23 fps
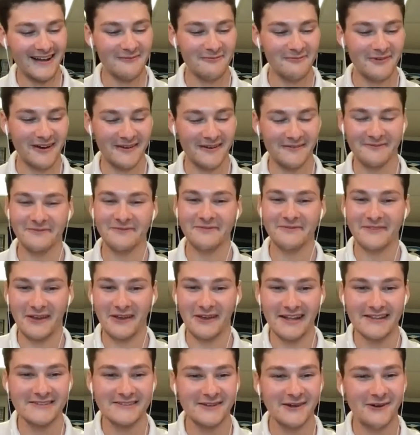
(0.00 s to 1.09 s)
But yeah,
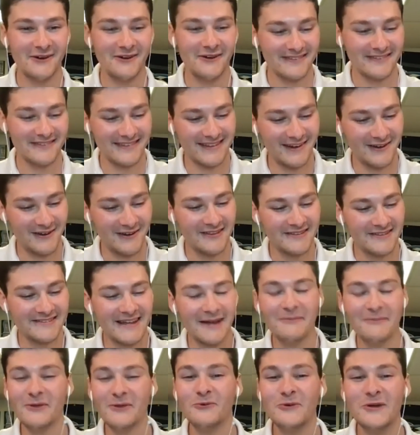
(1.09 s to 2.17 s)
that's all the
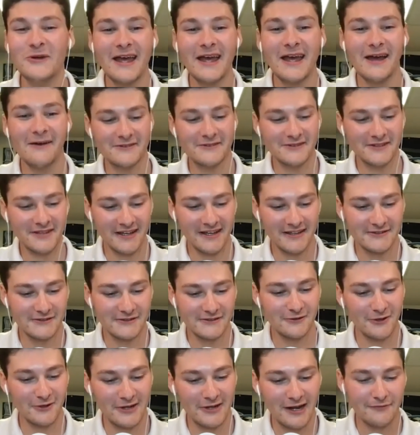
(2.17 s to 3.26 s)
time that we have today. So
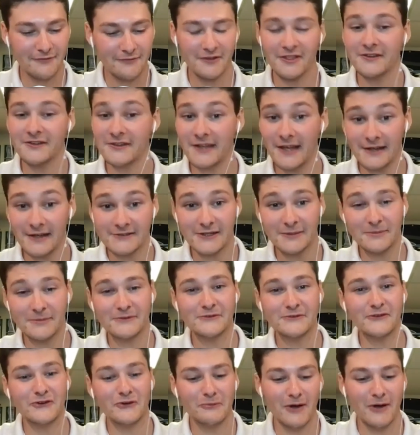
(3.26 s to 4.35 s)
look out for the next
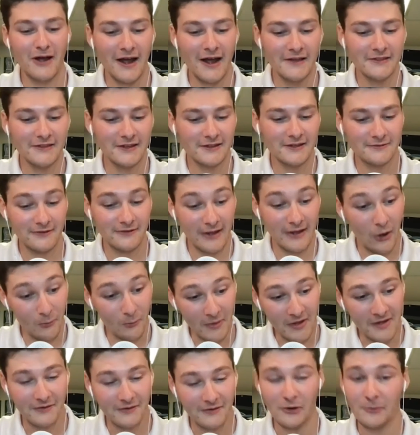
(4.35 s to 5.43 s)
episode of Behind the
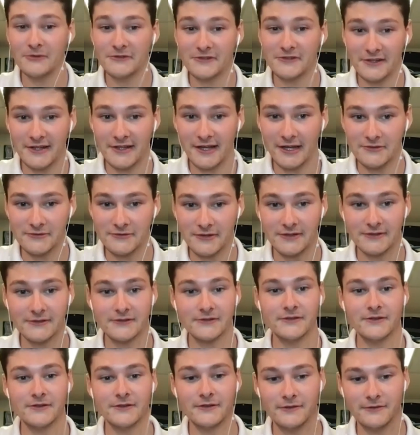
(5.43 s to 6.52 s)
Helmet. Almost a catch
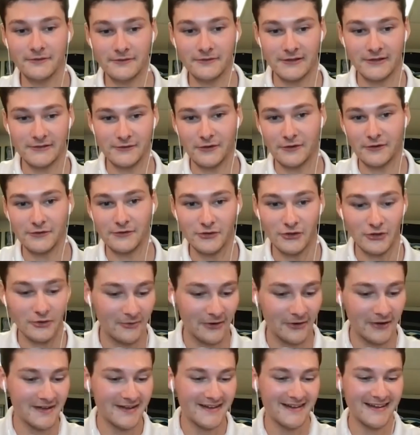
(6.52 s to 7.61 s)
fence. It says on the shirt.
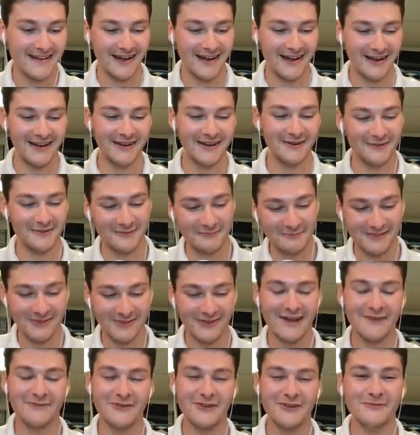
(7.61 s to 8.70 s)
But
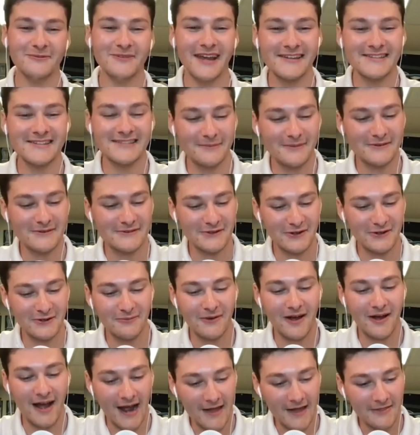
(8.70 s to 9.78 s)
look out for the next episode of
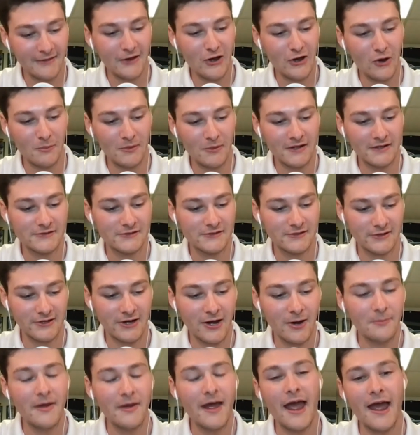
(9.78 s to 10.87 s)
Behind the Helmet. So
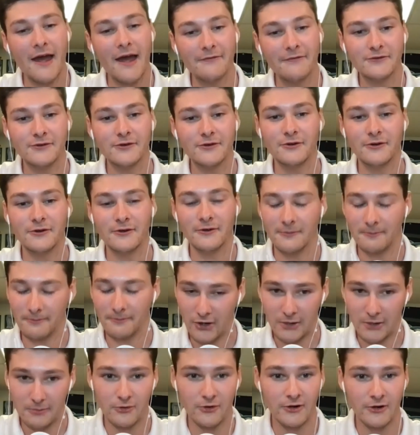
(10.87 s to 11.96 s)
come after
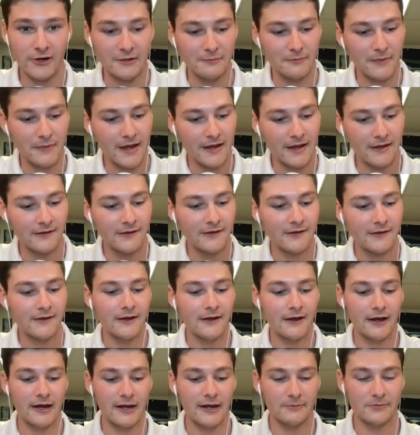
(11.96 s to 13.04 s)
Barber in May.
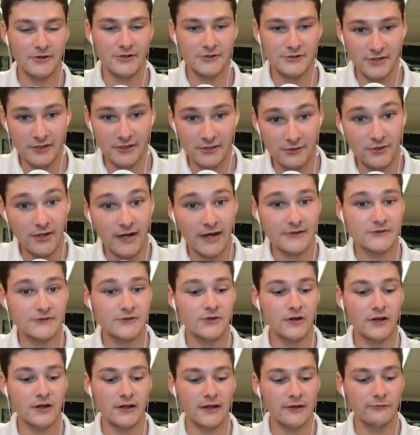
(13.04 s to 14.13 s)
I appreciate you guys
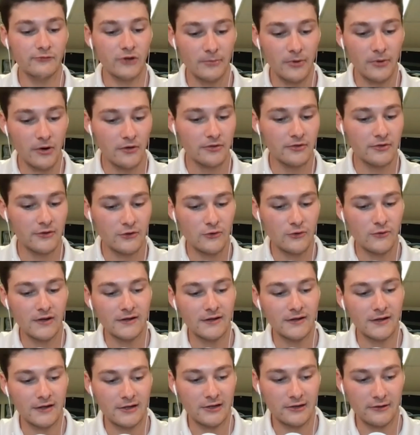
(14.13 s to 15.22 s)
tuning in. We both do.
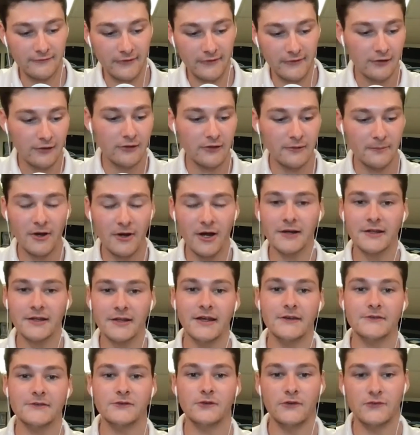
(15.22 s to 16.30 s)
And you can follow the
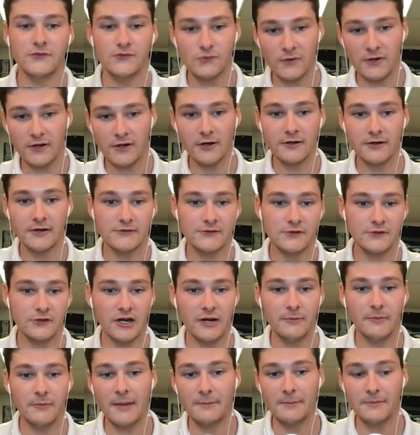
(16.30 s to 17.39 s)
podcast on Twitter and
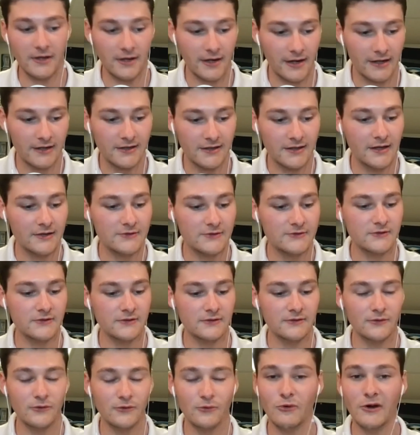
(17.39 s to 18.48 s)
Instagram at Behind Catch.
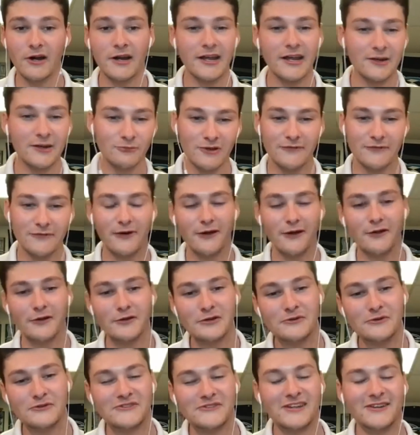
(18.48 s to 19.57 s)
And where can we follow
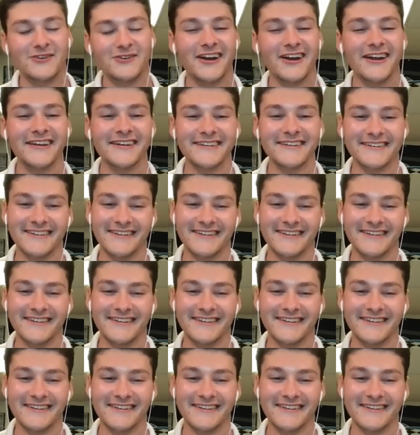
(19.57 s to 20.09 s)
you, Stingray?